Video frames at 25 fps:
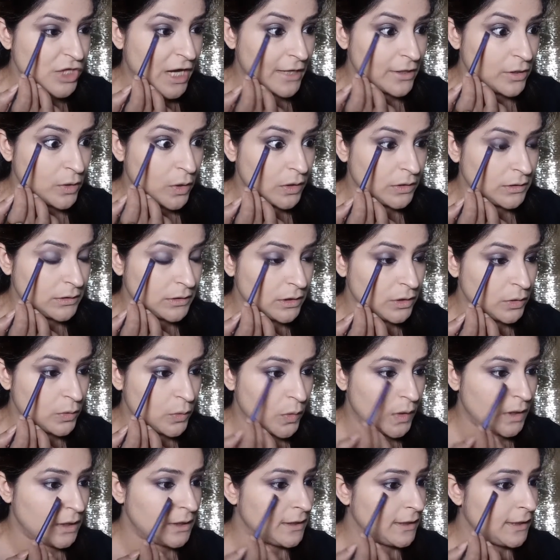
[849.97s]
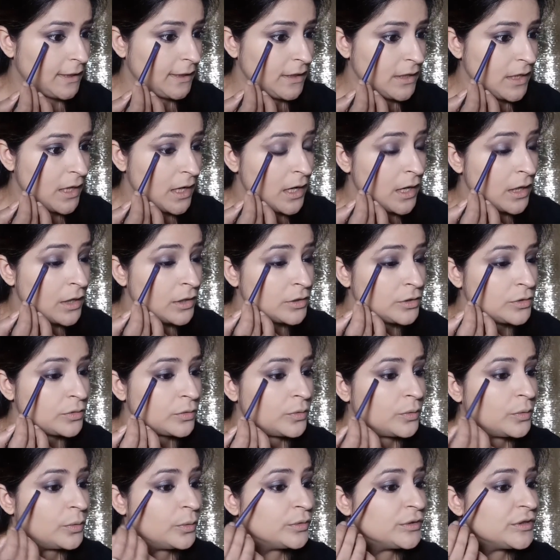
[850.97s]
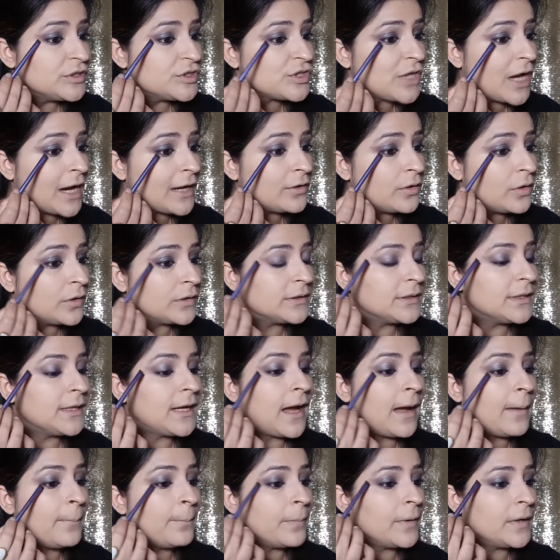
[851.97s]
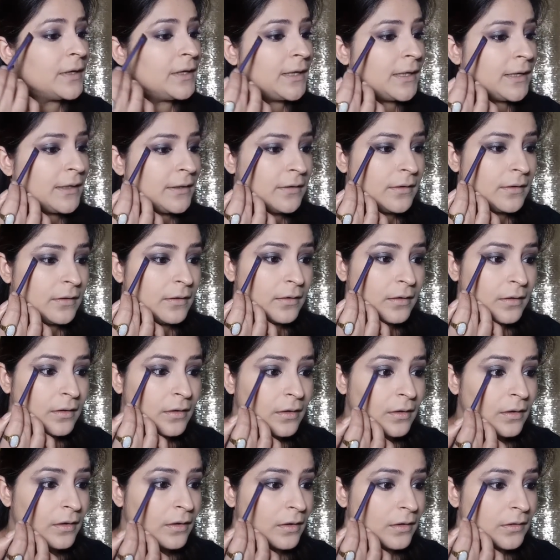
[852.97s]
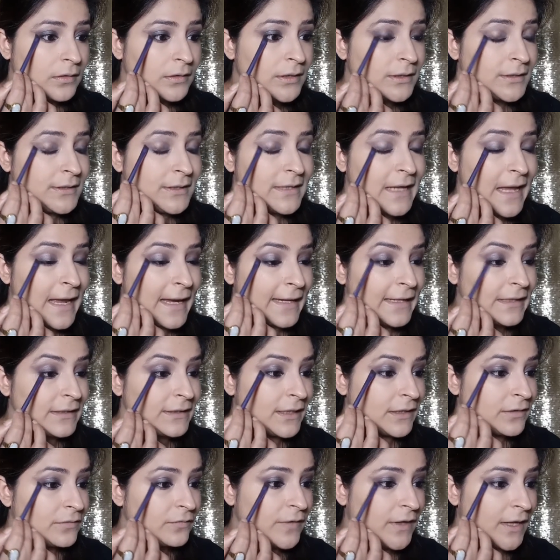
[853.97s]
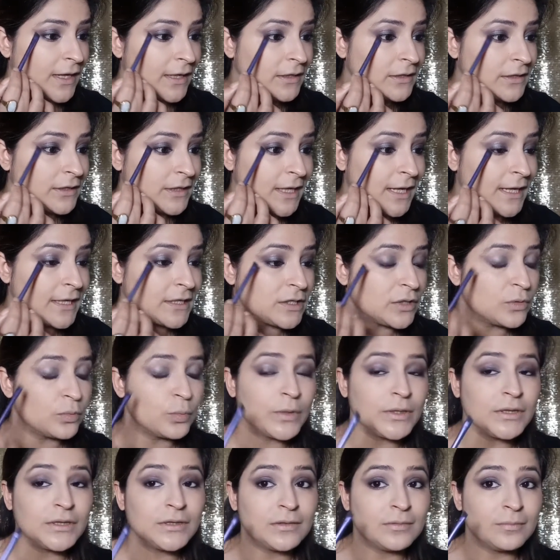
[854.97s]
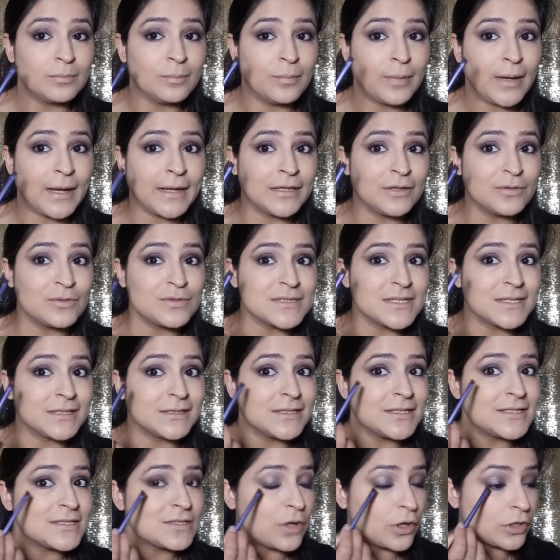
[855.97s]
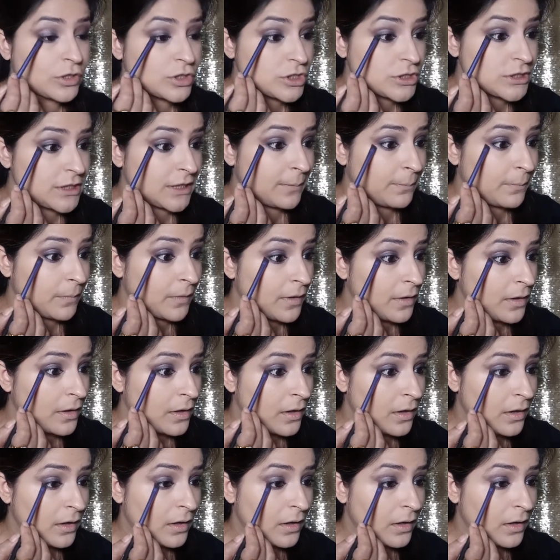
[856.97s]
shadow on the lower lid to the shadow on the upper lid, the line that we had created by using the Scotch tape.